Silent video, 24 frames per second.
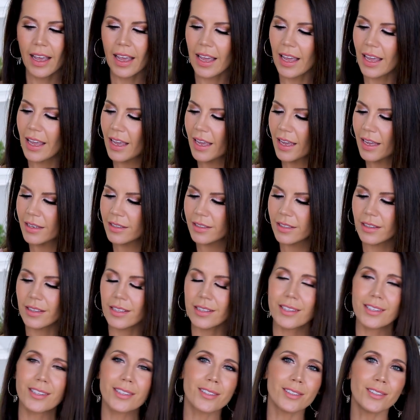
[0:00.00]
And
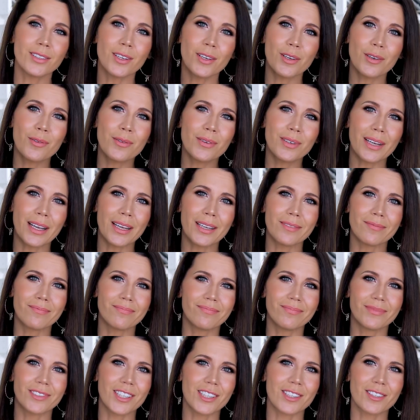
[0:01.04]
this is new and I
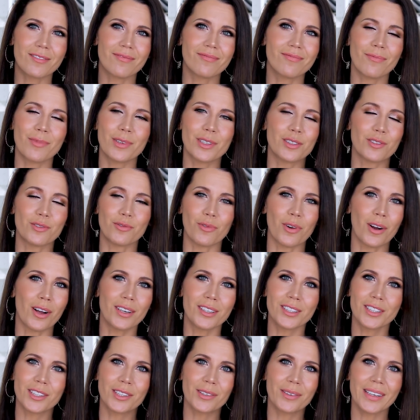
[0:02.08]
just was
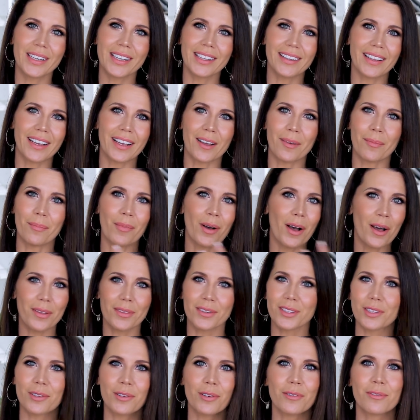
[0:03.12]
drawn to it like a
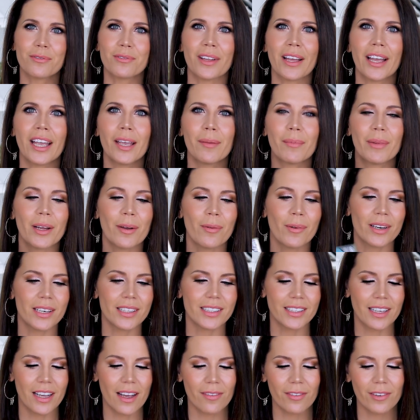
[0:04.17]
moth to a flame and I
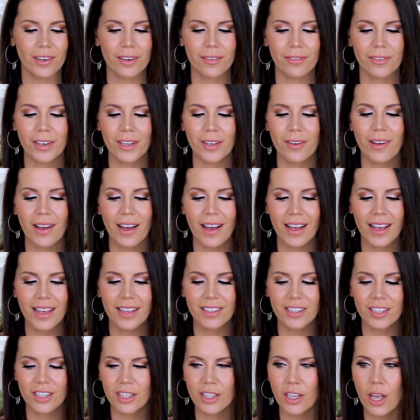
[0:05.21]
wanted to cover it for you
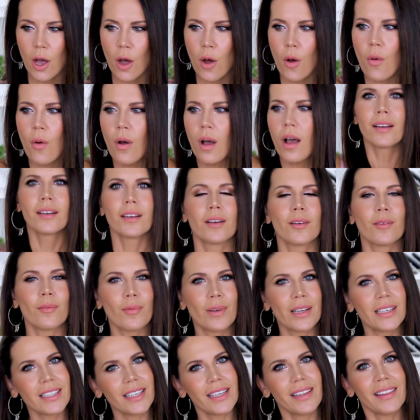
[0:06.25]
guys. So
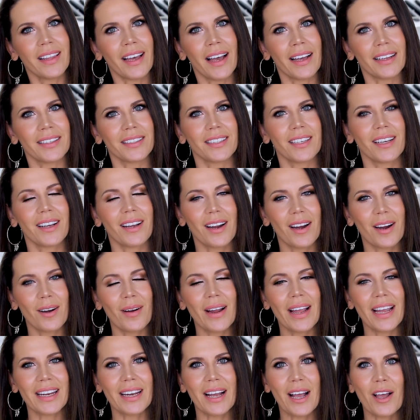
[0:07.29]
we did that. All
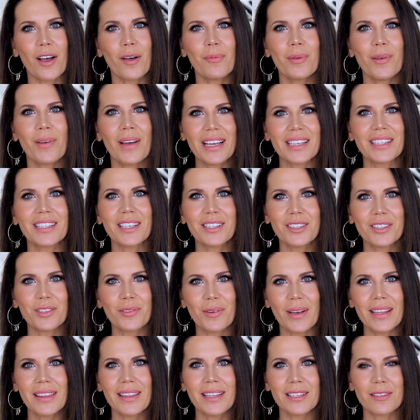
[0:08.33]
right, I hope you guys
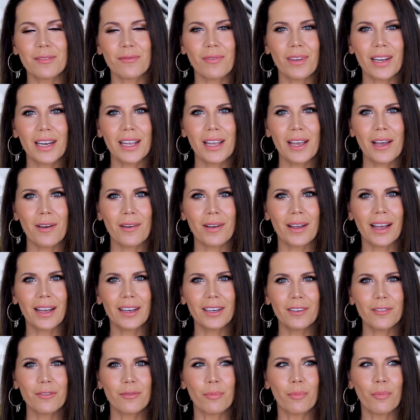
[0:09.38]
enjoyed this video,
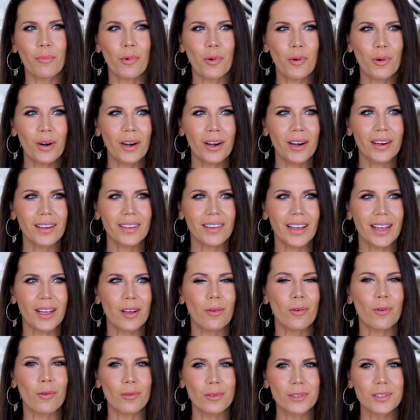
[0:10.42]
kind of more like
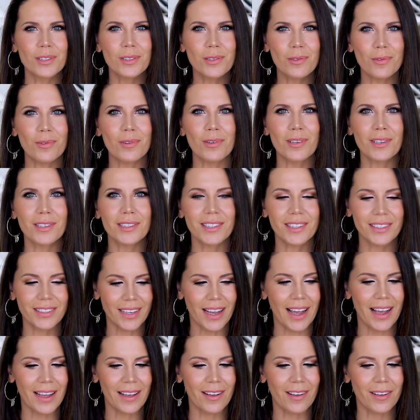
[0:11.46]
old school
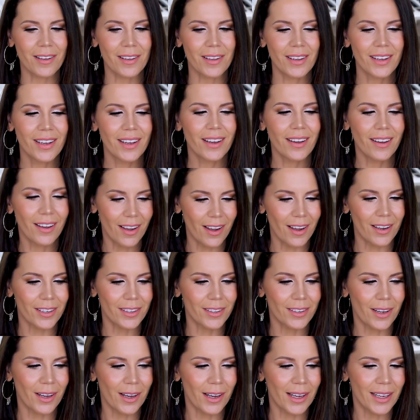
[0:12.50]
style, hot
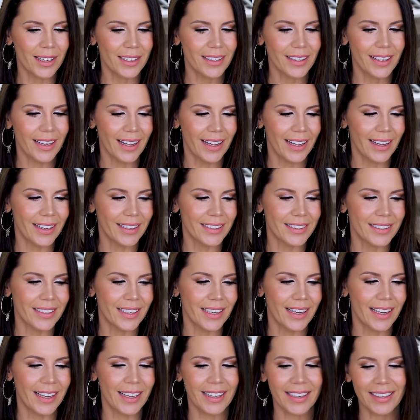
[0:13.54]
or not, and
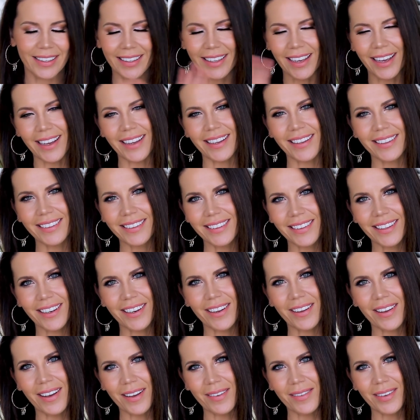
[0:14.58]
uh, yeah, there
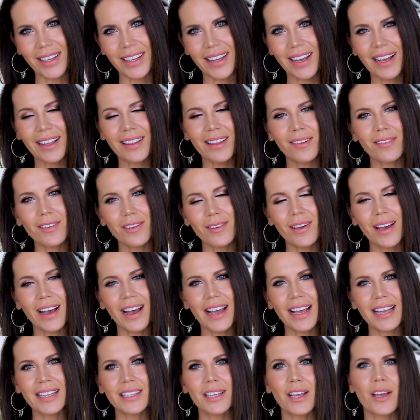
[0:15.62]
you have it. I love you
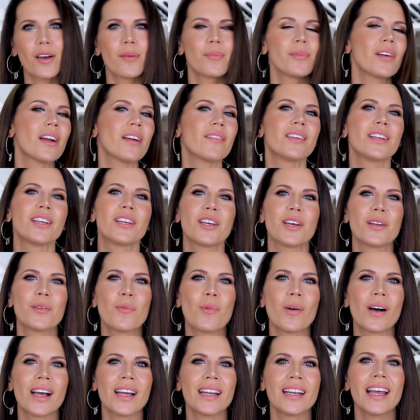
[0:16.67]
guys. I hope you're having a good
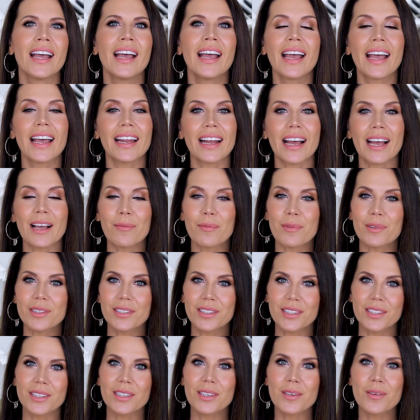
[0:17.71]
one, and I will
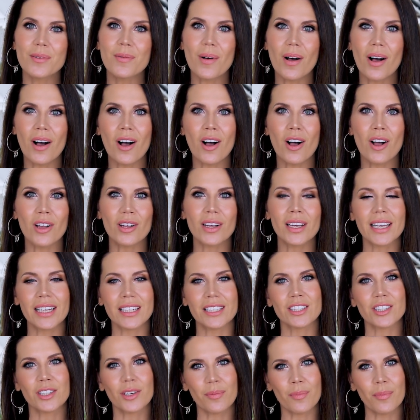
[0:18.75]
see you all
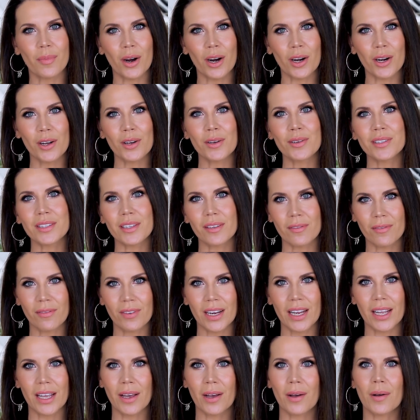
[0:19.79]
in tomorrow's
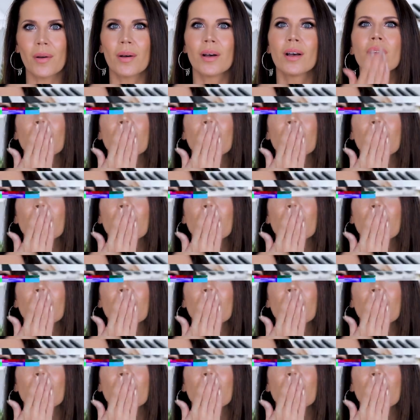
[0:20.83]
video.